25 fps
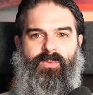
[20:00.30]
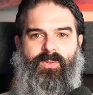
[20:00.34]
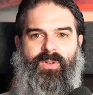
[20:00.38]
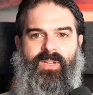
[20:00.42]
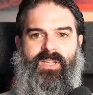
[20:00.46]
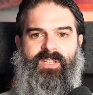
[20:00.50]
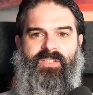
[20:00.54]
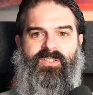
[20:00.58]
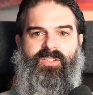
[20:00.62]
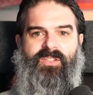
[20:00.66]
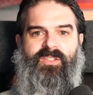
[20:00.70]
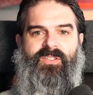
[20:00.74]

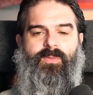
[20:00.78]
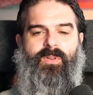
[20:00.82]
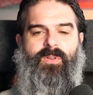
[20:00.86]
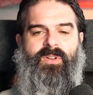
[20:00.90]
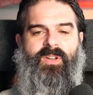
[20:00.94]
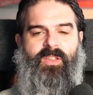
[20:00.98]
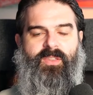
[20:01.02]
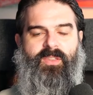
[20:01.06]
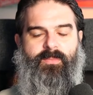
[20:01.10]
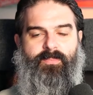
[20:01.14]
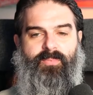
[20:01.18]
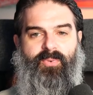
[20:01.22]
is just do
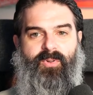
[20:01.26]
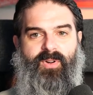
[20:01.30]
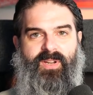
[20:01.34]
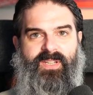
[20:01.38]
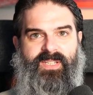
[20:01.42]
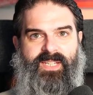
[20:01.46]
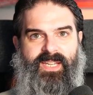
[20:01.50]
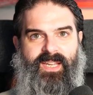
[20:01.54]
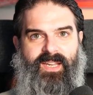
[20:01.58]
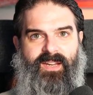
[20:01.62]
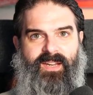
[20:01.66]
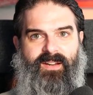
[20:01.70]
another print
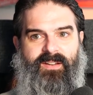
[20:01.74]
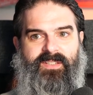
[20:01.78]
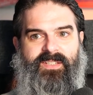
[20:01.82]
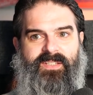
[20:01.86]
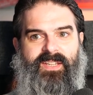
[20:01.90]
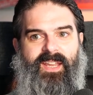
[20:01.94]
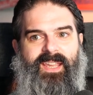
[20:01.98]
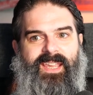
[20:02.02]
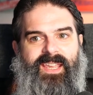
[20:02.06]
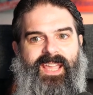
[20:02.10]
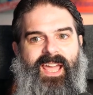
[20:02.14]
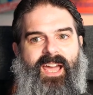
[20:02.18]
here and
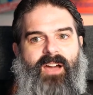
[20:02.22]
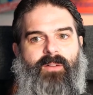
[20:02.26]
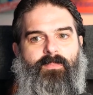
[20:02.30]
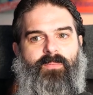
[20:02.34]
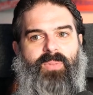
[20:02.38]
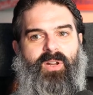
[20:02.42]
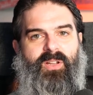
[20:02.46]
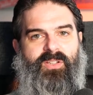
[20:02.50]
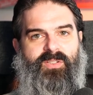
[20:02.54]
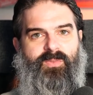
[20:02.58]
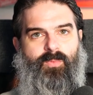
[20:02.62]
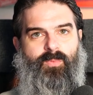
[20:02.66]
say count
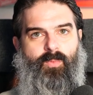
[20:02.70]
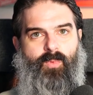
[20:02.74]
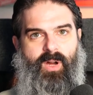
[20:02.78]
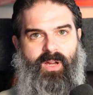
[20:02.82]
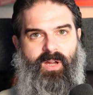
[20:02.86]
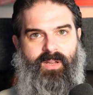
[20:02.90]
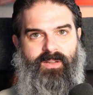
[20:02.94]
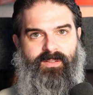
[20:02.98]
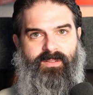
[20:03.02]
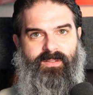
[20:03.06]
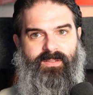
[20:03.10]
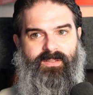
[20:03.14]
plus
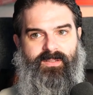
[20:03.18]
1.